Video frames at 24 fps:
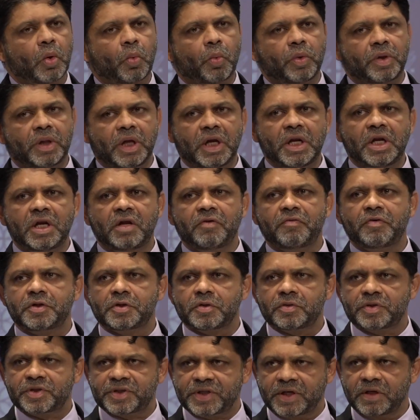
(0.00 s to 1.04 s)
with
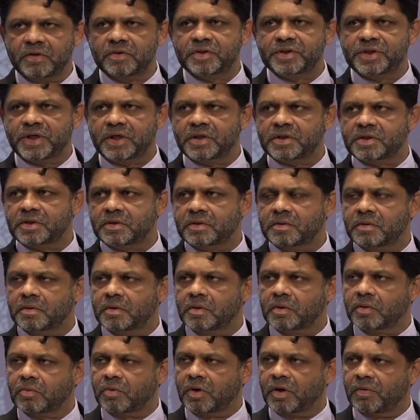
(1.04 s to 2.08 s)
individual skill sets
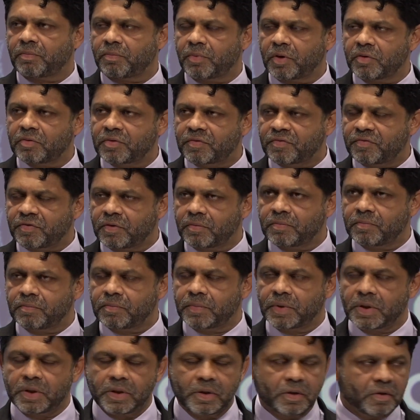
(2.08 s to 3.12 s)
who are both
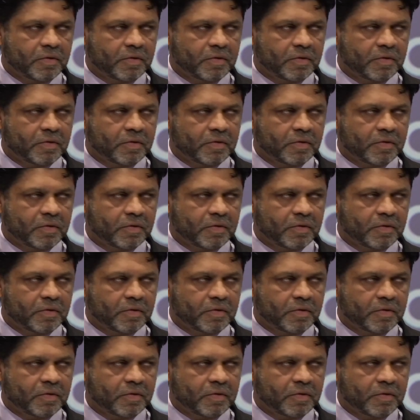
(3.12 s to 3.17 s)
from